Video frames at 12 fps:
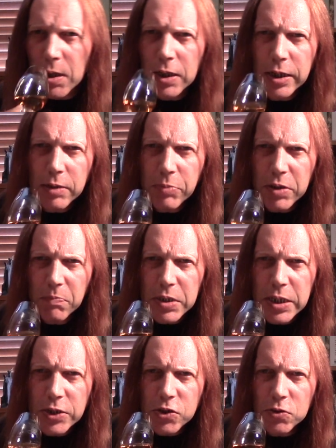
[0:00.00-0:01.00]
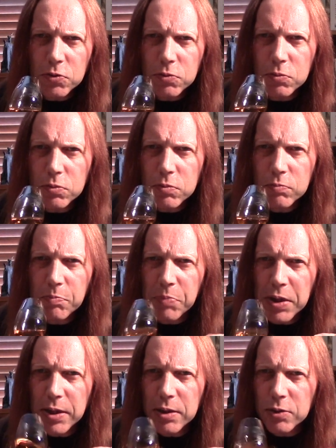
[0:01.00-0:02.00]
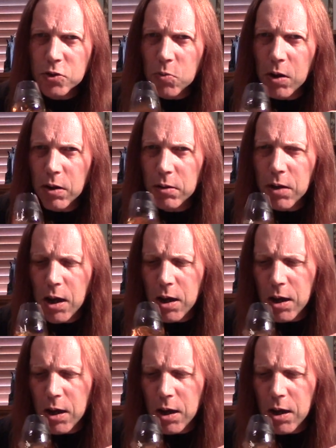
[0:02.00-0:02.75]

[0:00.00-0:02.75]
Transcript: a little bit of medicinal peat as well.